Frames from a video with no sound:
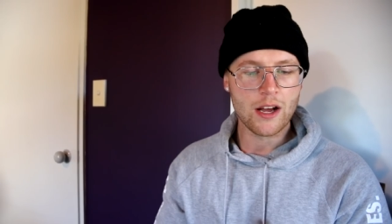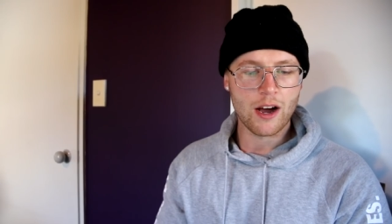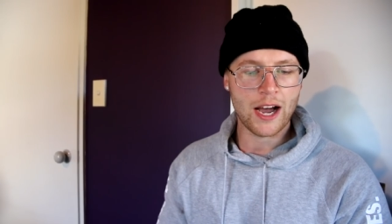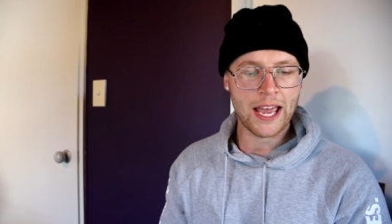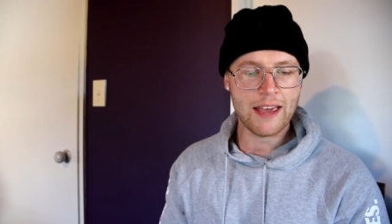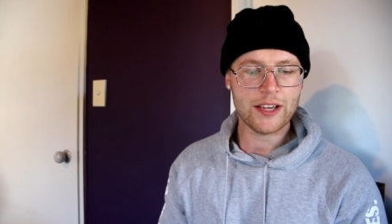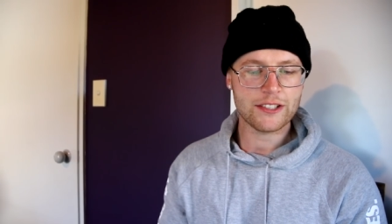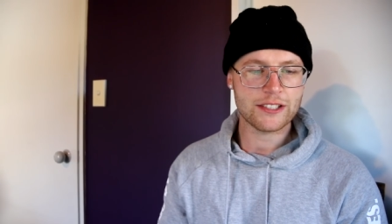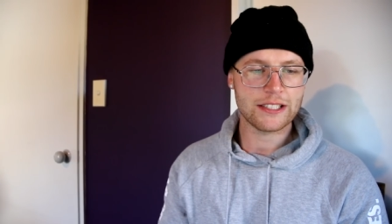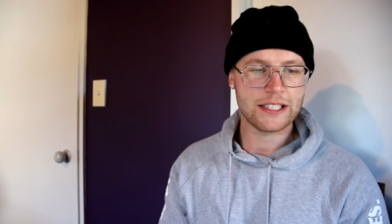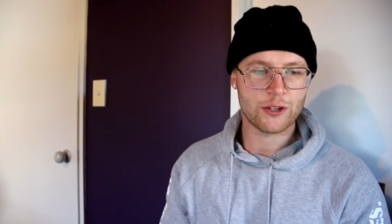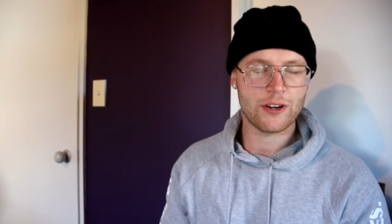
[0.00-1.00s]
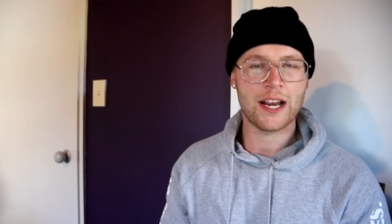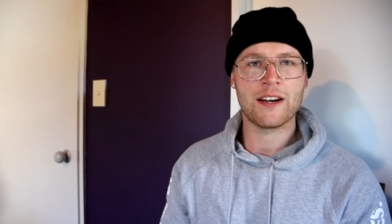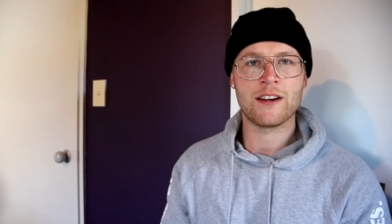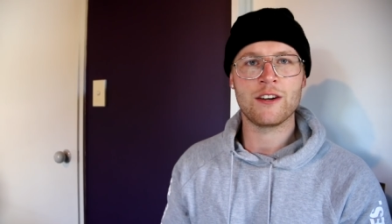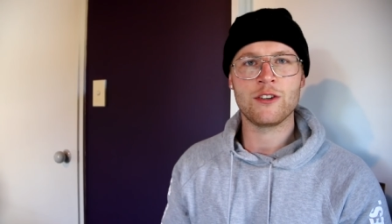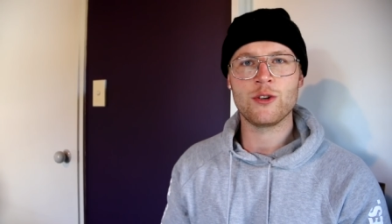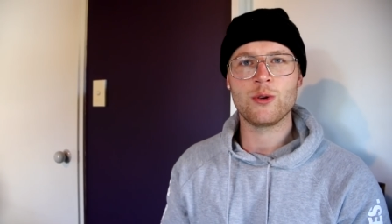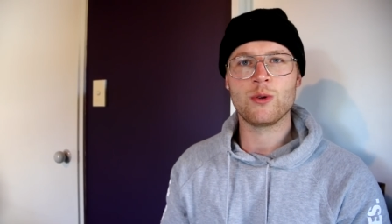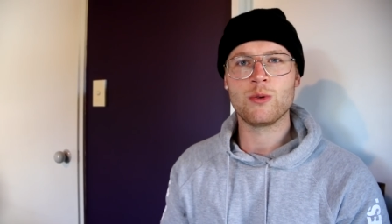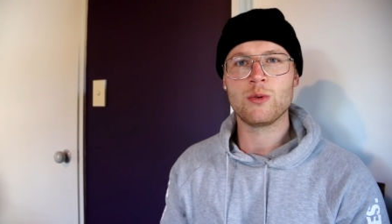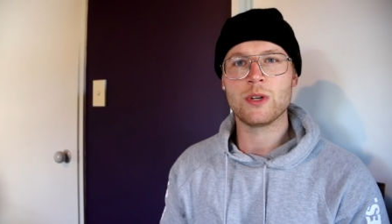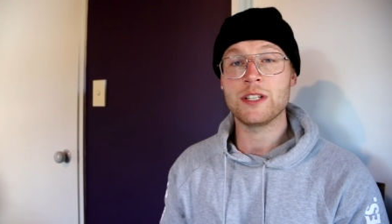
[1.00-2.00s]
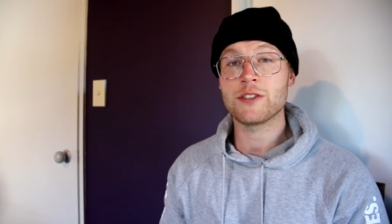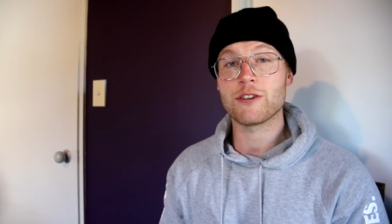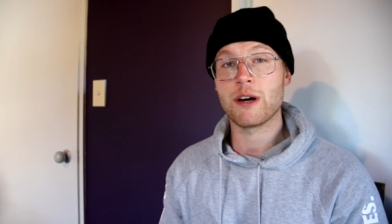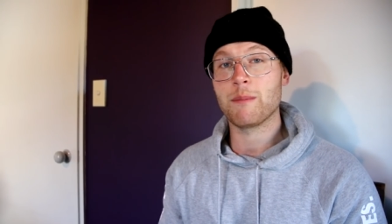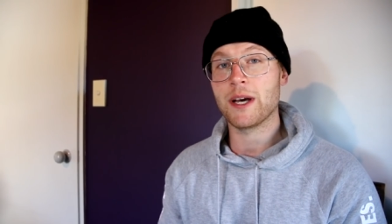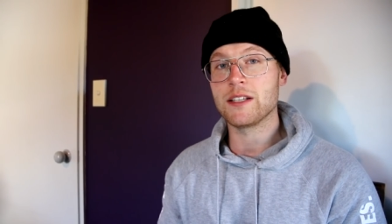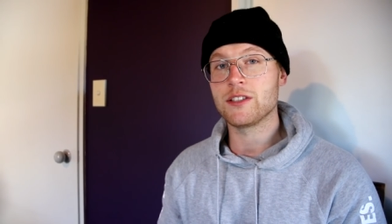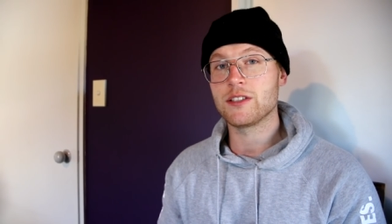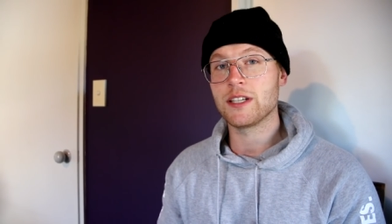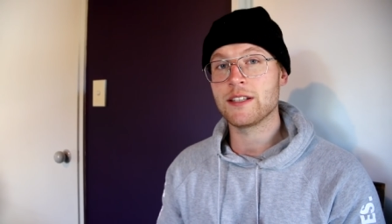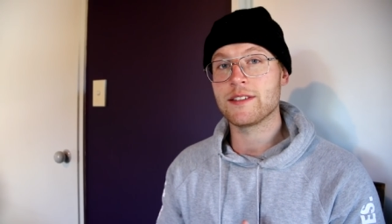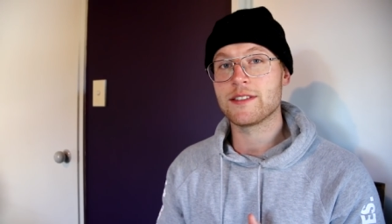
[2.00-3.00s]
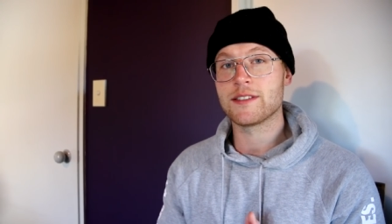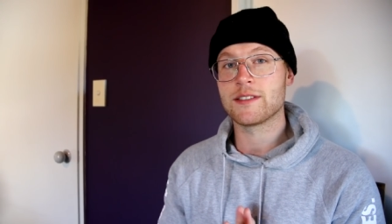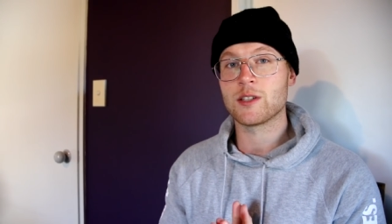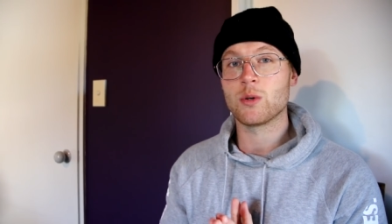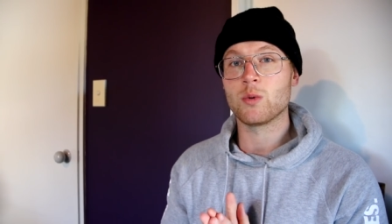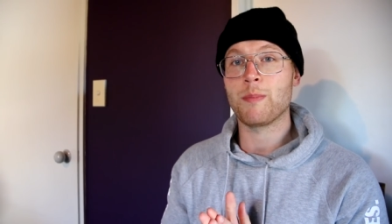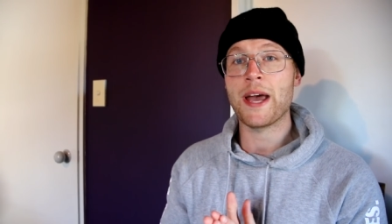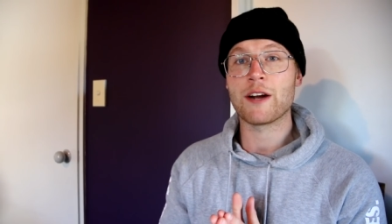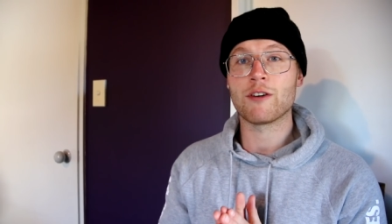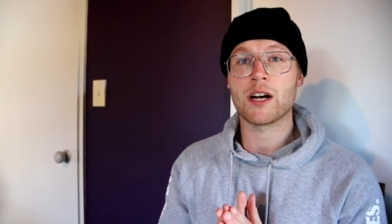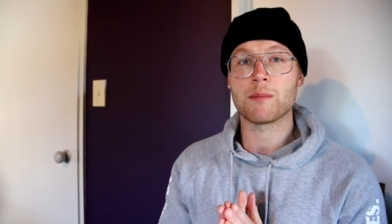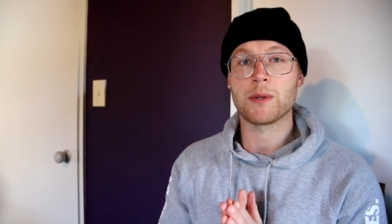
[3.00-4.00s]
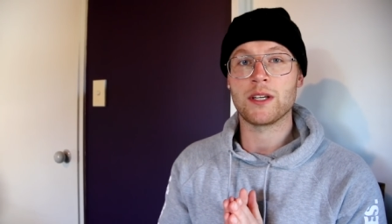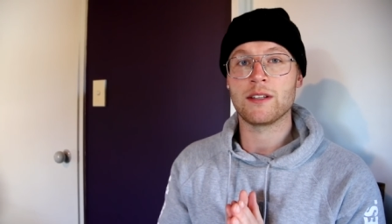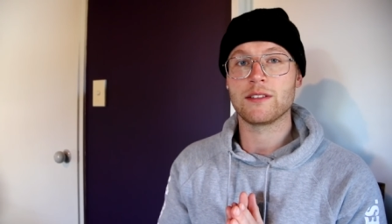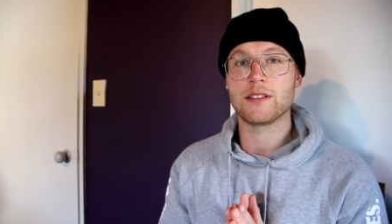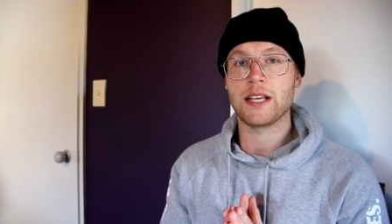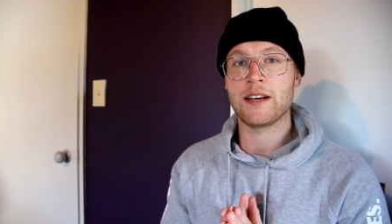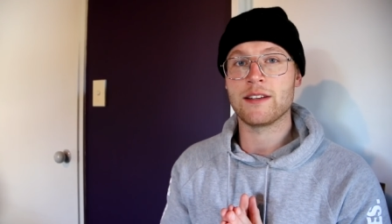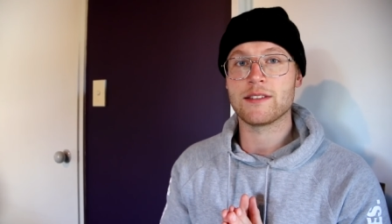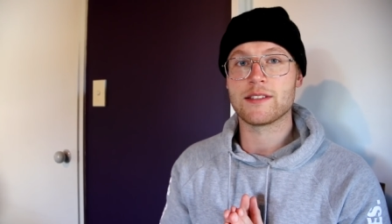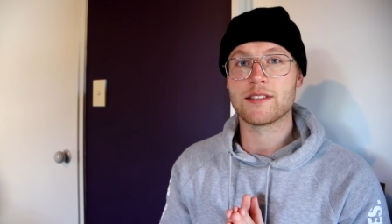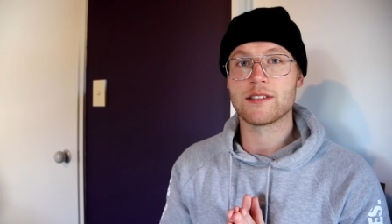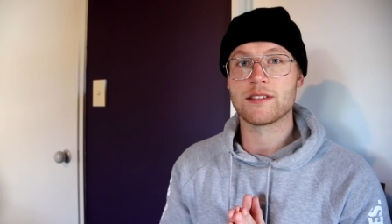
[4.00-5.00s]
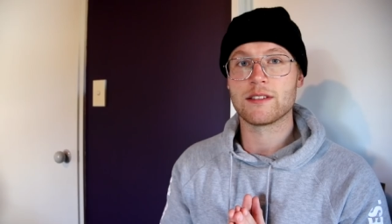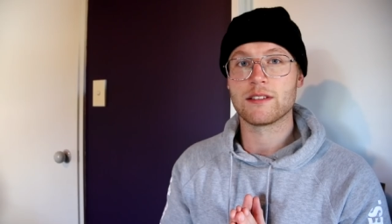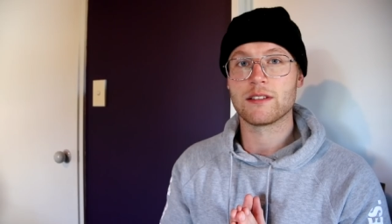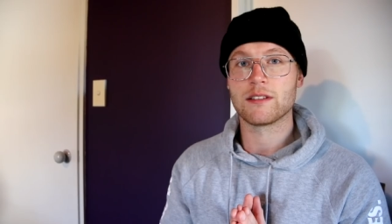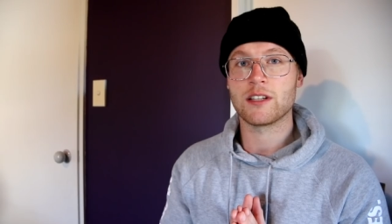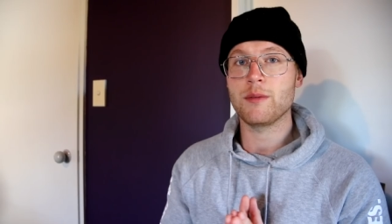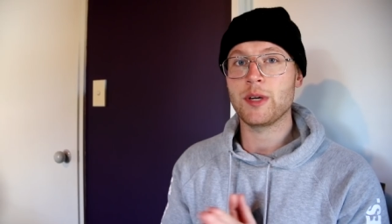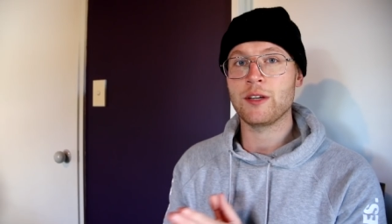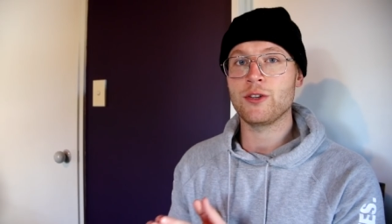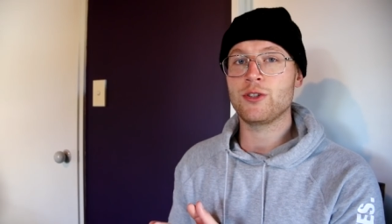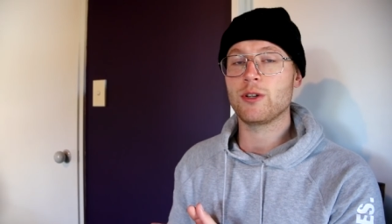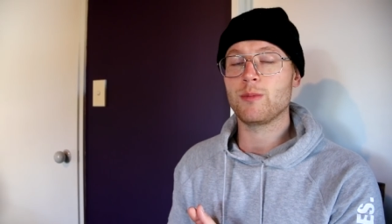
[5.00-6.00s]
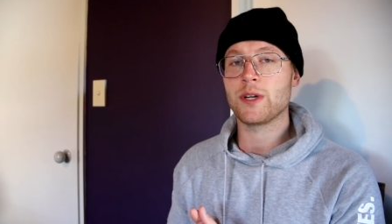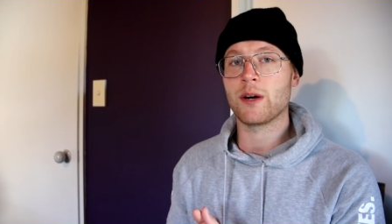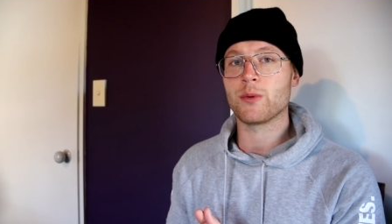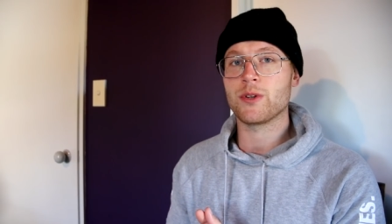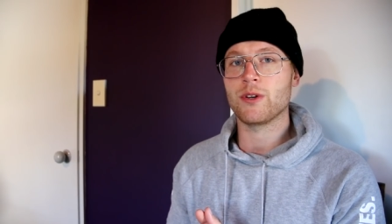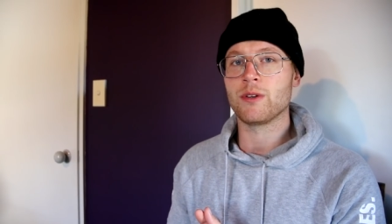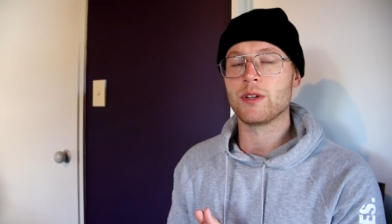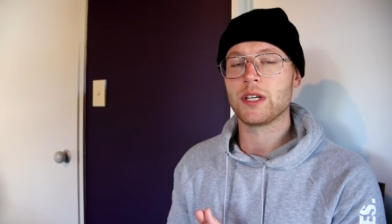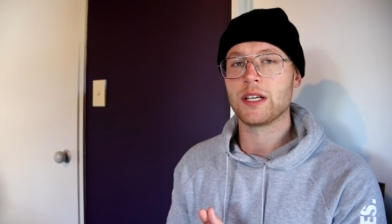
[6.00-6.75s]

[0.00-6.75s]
I have actually created a new Instagram page. It's called Bang Rugby, and it's going to be a YouTube channel too.